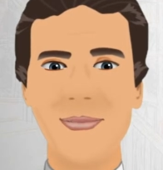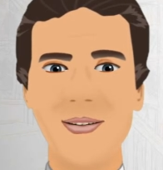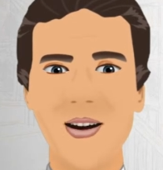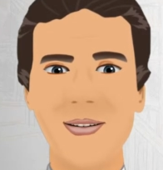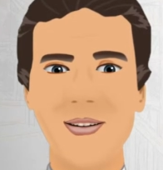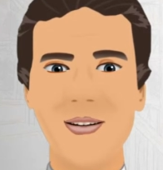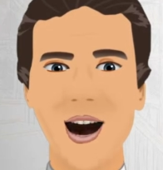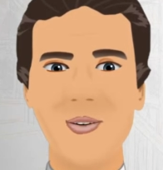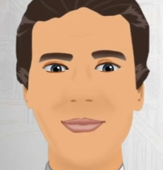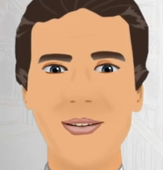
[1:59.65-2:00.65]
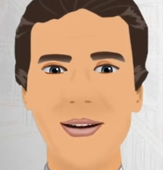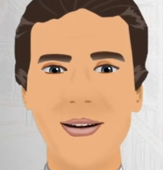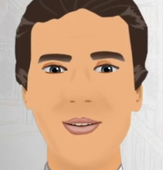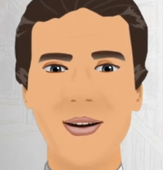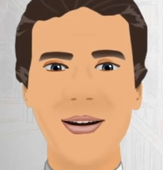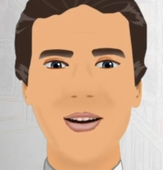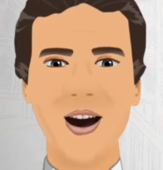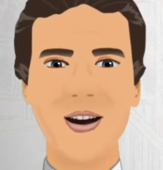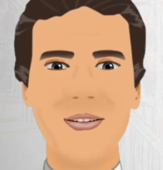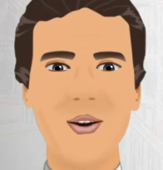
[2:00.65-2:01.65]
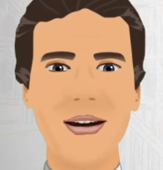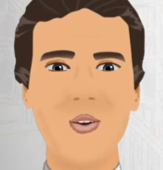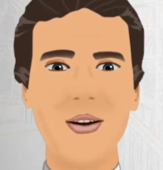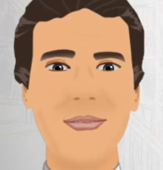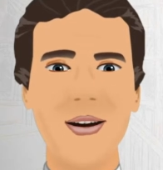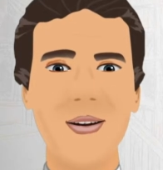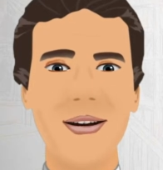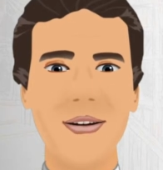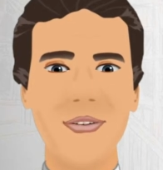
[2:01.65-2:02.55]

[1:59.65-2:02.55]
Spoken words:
and other culturally and historically significant